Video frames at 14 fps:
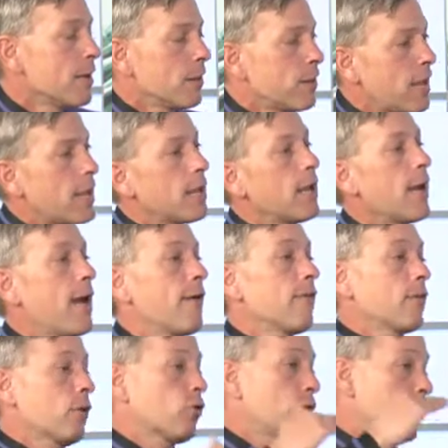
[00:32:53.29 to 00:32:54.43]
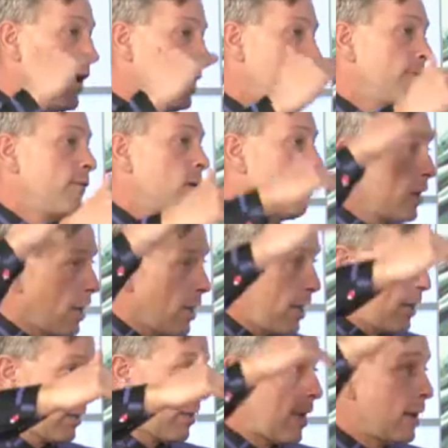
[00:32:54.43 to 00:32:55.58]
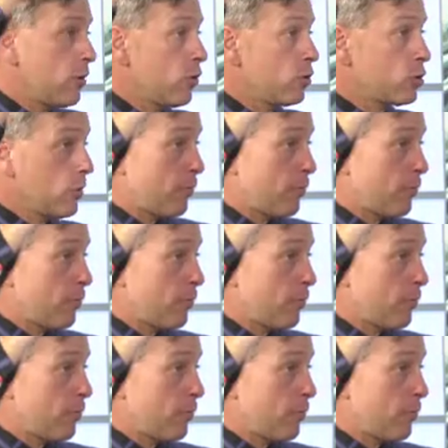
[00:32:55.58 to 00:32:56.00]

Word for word: they have created very high standards of